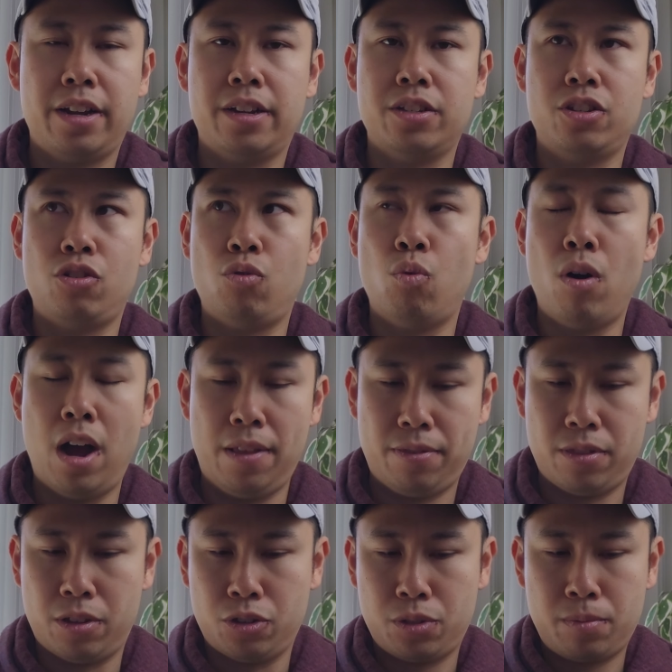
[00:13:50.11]
Is you
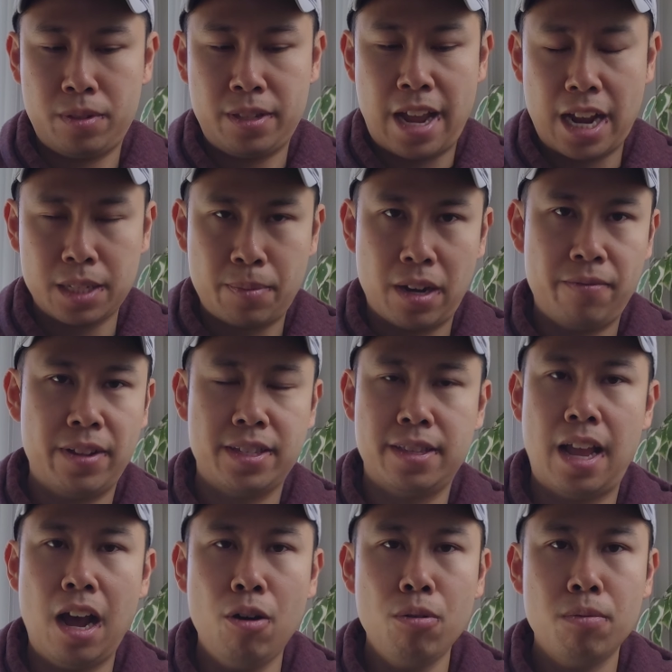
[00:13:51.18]
want those tax benefits
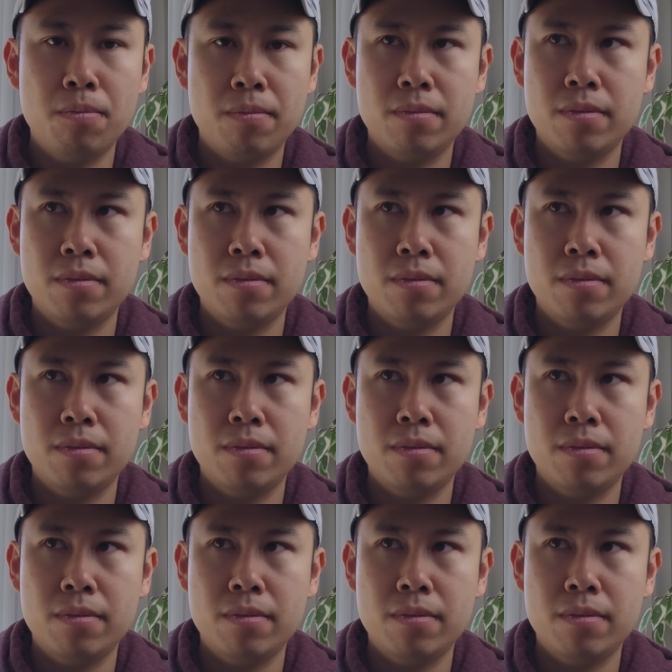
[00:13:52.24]
now